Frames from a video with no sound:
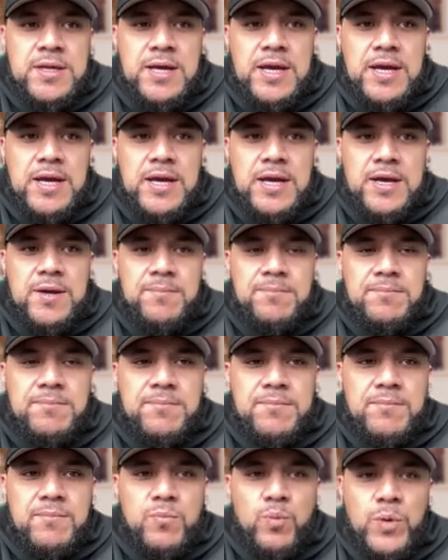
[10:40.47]

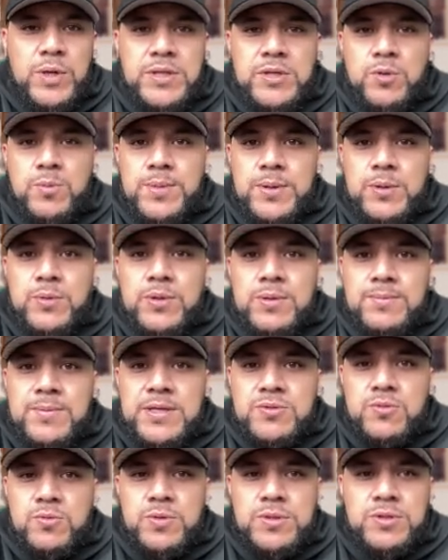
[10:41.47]
when you're building
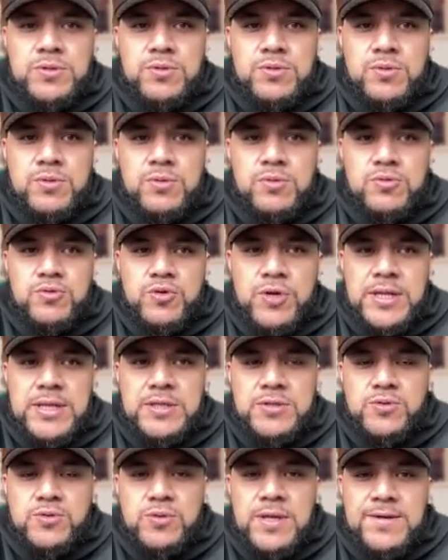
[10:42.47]
muscle, when you're
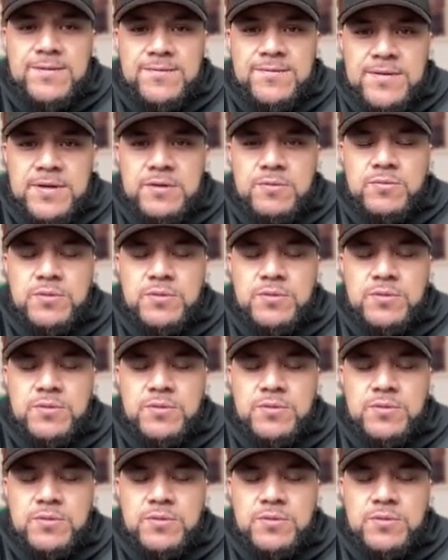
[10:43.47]
training to get fit,